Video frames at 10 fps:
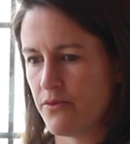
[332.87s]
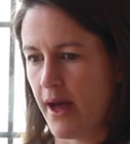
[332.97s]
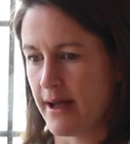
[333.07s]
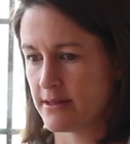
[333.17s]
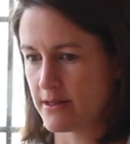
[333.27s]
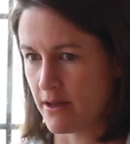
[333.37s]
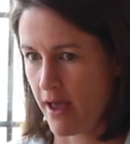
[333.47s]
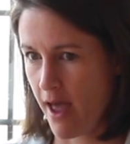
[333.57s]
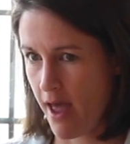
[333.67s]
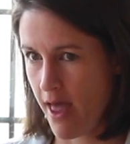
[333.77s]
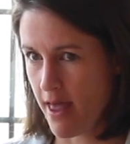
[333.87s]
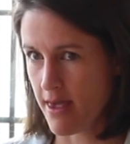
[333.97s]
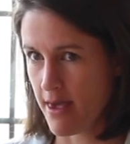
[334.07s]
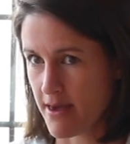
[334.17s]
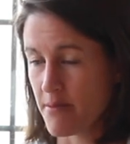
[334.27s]
that's,
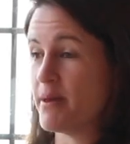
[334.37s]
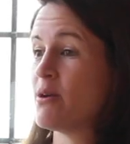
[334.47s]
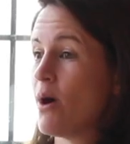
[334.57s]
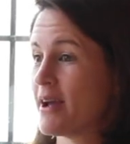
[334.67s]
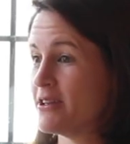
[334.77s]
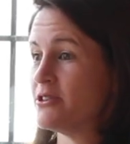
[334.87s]
it can be quite